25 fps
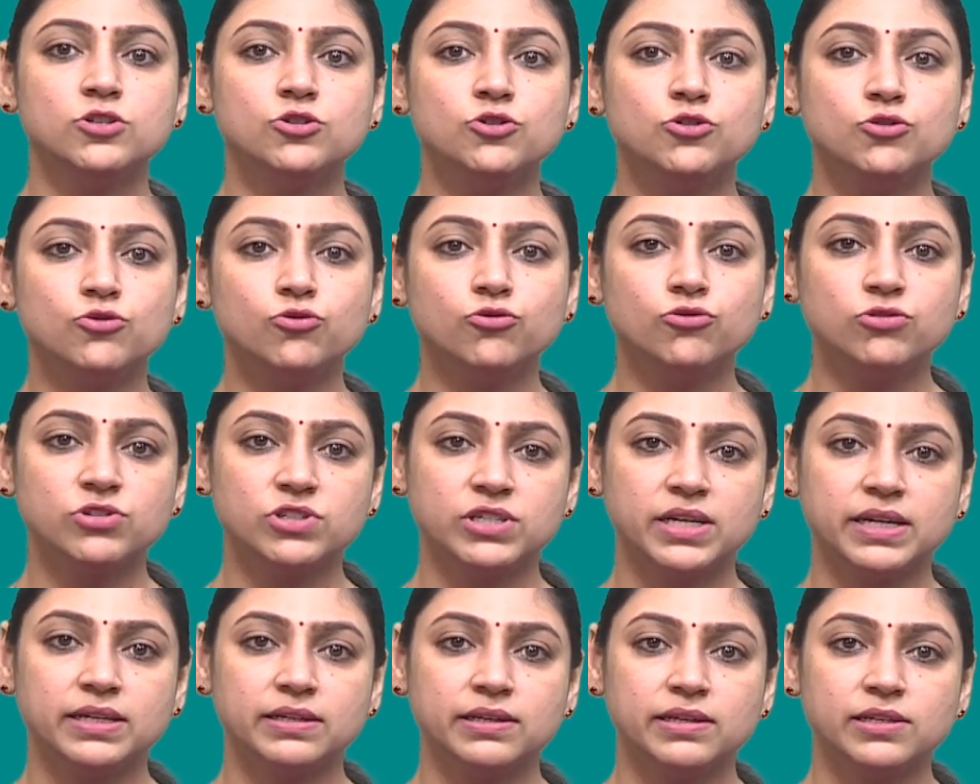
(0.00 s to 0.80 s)
tone
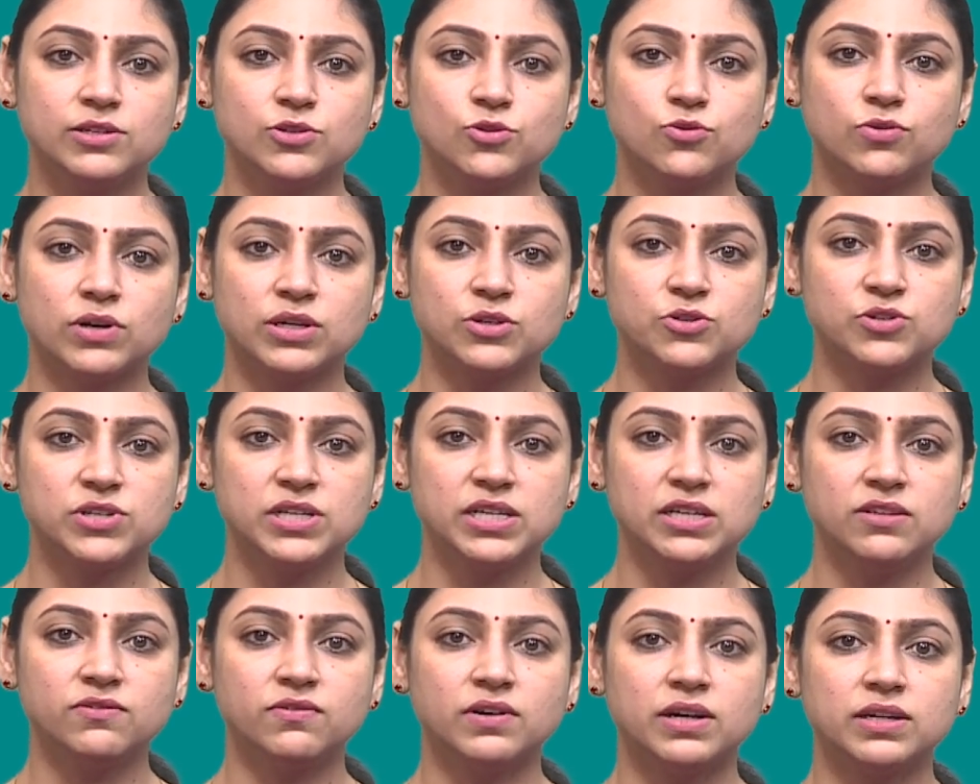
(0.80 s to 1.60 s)
shading to
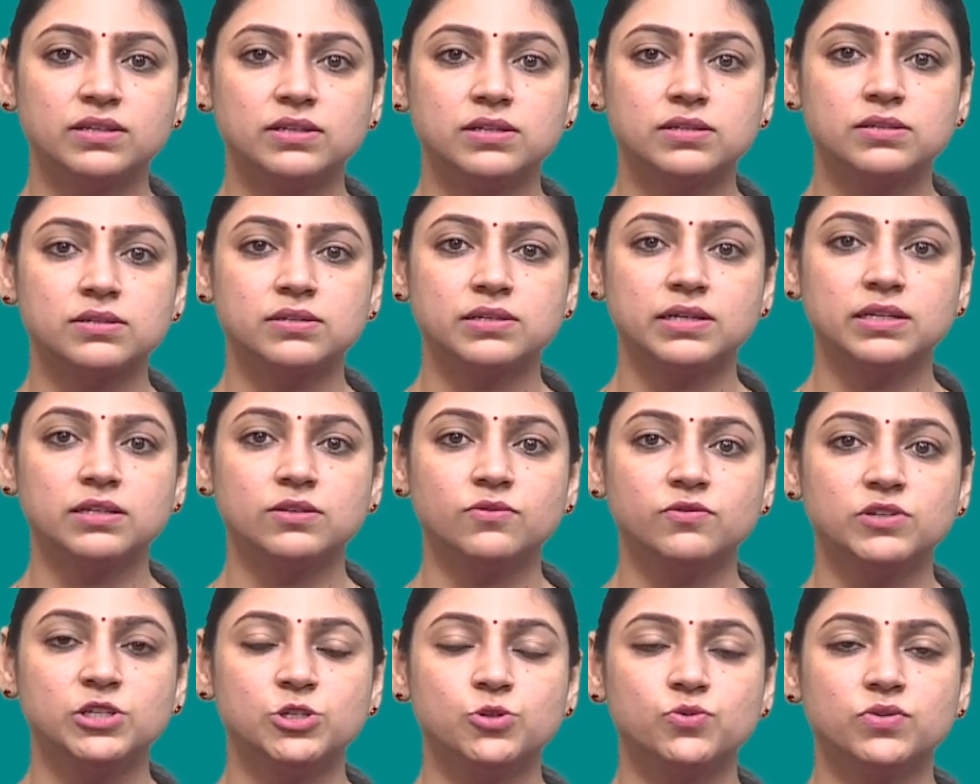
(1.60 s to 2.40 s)
achieve a distinct
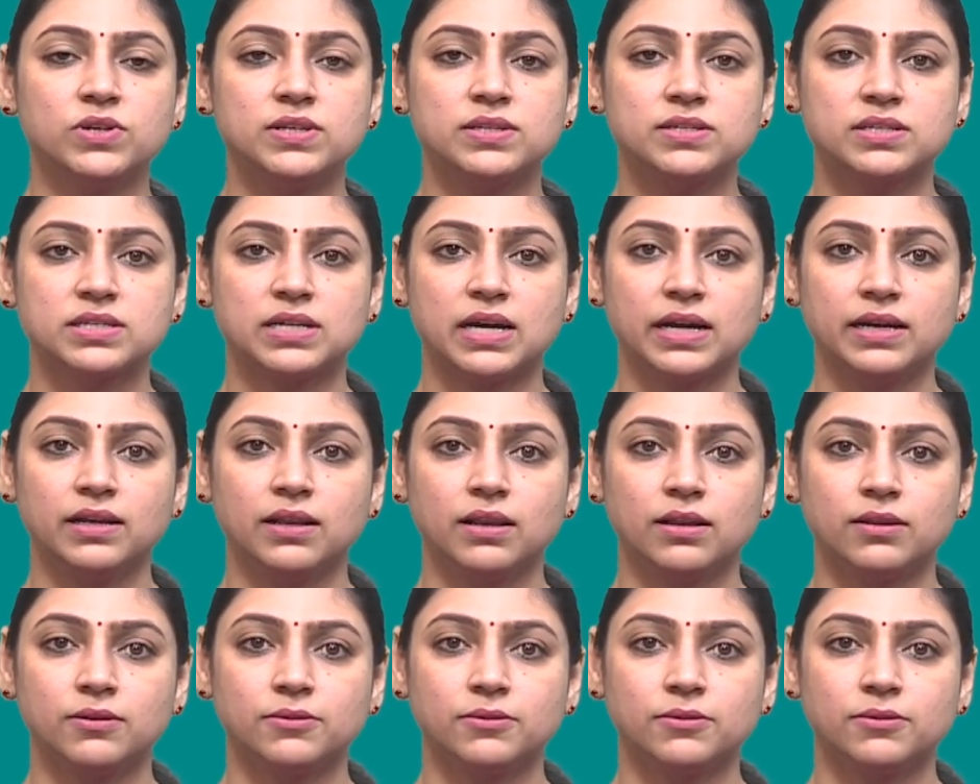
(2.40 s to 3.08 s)
visual style.